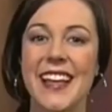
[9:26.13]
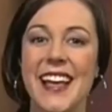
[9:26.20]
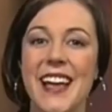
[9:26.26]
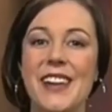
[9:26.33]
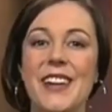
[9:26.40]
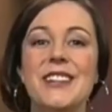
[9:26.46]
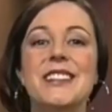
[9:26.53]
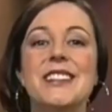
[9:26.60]

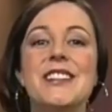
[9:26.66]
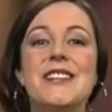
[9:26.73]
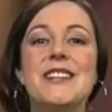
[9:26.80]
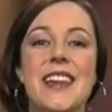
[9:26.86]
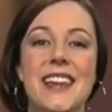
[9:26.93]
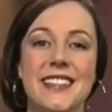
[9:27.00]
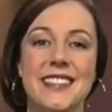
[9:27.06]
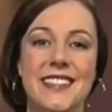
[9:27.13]
And I'll see you
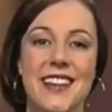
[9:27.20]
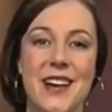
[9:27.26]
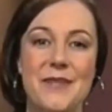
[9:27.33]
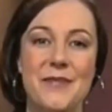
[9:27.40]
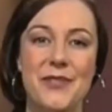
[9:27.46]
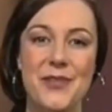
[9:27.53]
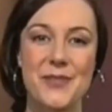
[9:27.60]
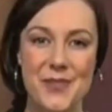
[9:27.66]
next
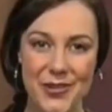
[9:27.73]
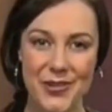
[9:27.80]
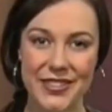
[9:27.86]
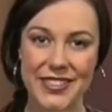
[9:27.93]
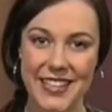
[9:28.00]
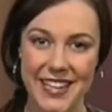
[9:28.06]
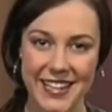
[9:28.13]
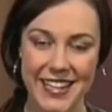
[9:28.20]
time for more
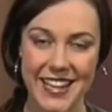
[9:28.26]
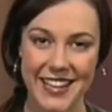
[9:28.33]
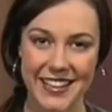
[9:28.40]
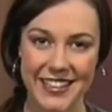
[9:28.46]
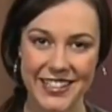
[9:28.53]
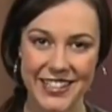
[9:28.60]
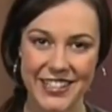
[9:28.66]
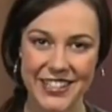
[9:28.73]
Study
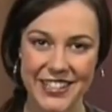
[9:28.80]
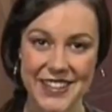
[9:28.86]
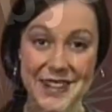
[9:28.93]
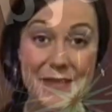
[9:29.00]
English.